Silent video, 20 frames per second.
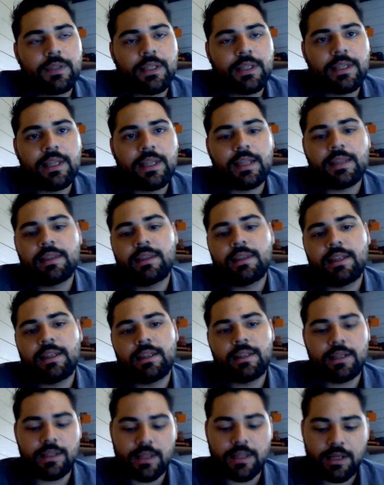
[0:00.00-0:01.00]

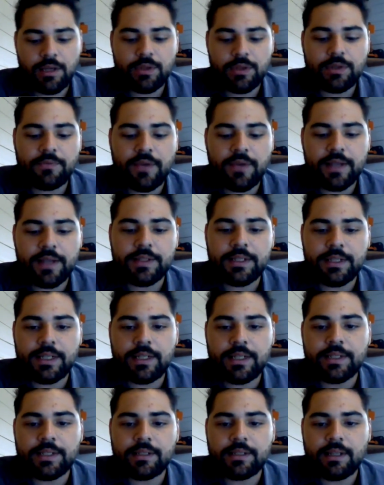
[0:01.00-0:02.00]
the use of
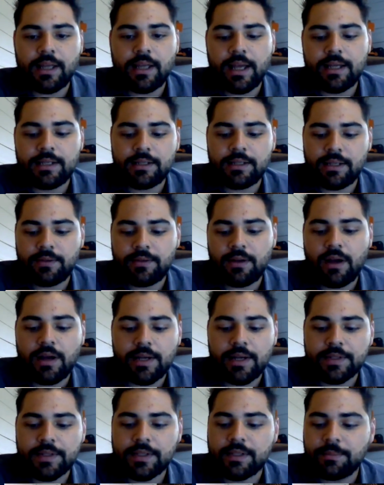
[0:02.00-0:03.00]
ICTs and on
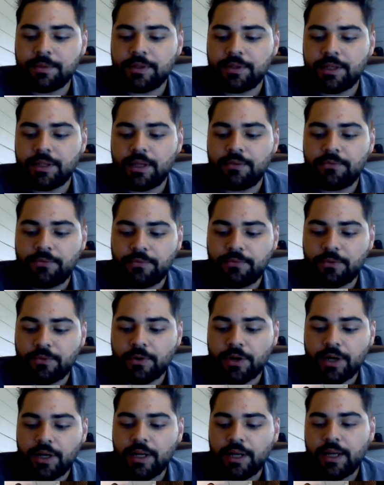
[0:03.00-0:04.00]
accessibility
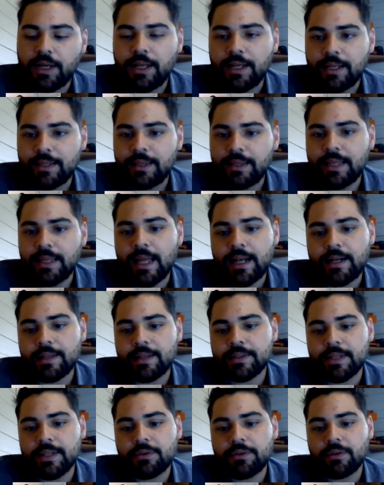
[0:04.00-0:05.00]
for Latin
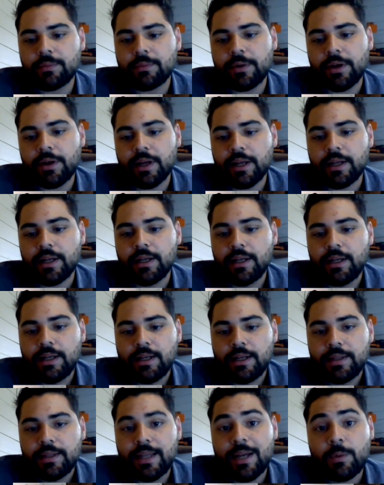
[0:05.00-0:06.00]
and Central America.
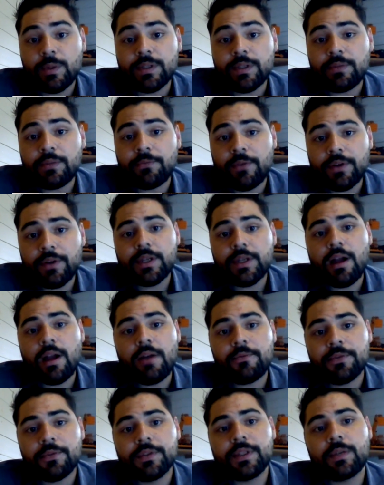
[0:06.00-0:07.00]
That was the first
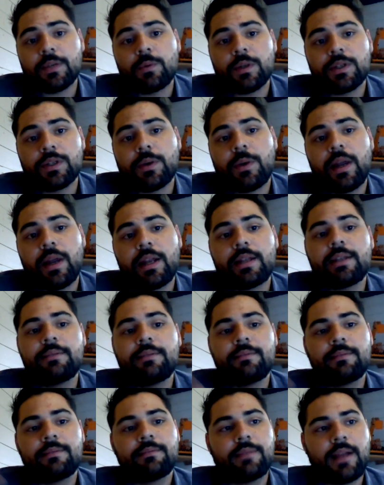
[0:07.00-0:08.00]
conference that was created
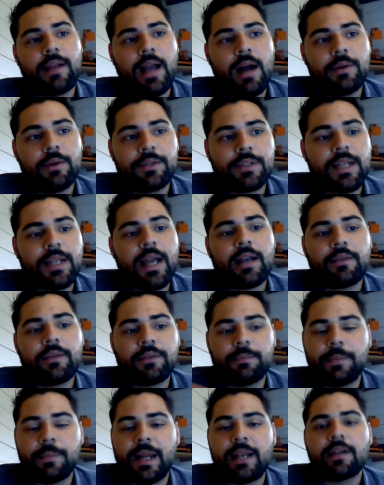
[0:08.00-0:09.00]
outside of
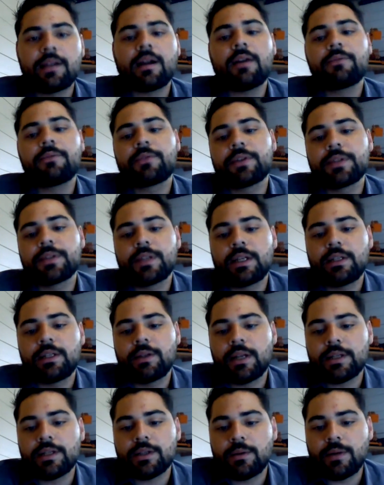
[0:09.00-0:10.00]
the main conference that
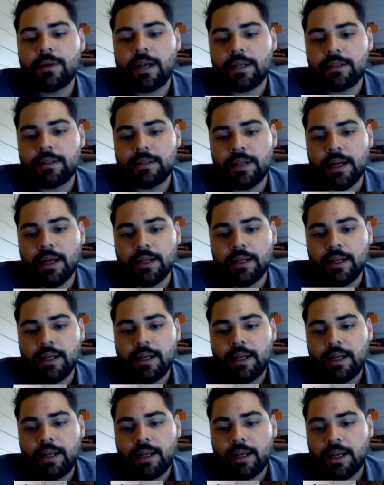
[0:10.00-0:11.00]
UNESCO had done.
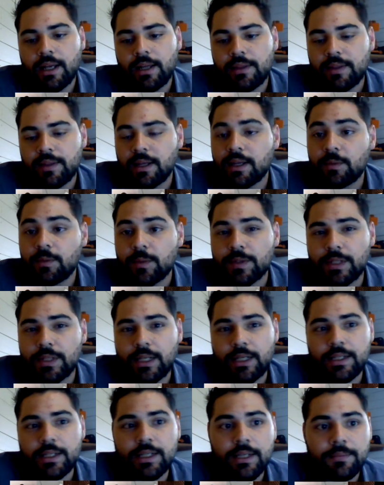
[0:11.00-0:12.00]
I think it was in
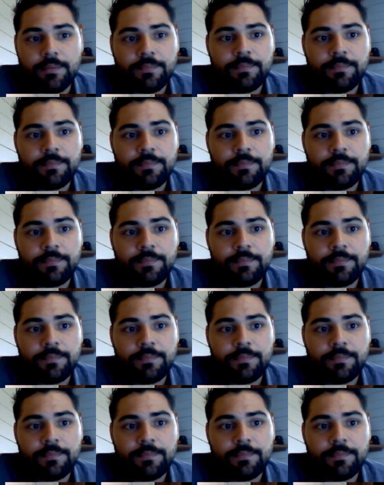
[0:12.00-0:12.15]
India.